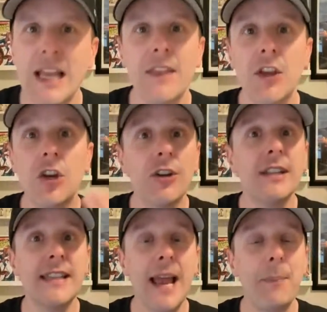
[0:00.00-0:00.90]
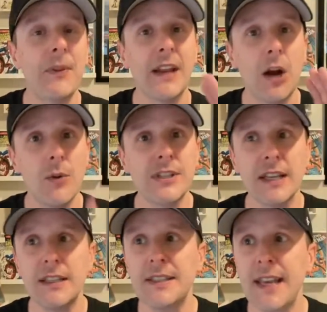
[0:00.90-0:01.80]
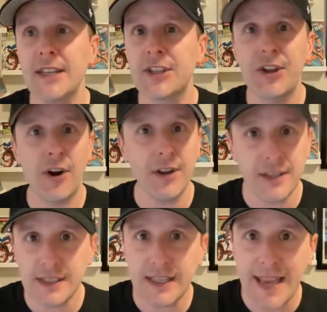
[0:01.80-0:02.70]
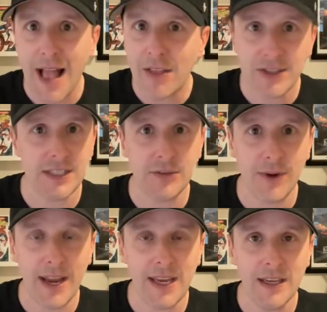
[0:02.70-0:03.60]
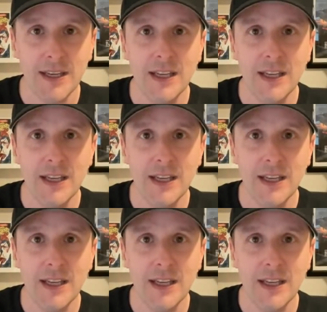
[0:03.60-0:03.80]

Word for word: The good example that I always like to say is the Guardians of the Galaxy, right?